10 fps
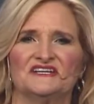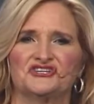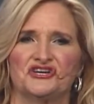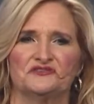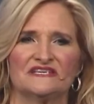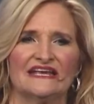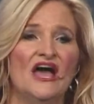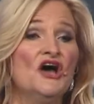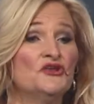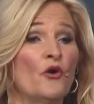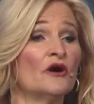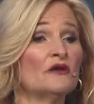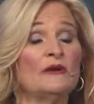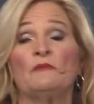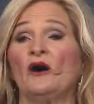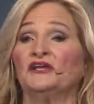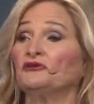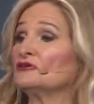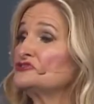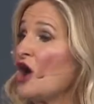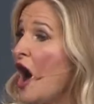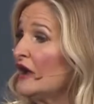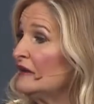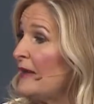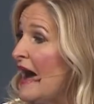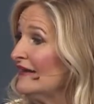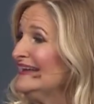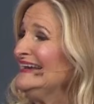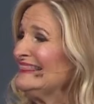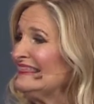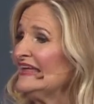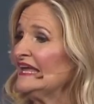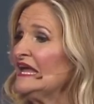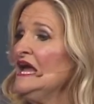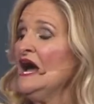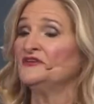he's using, nor do we want you to talk about anything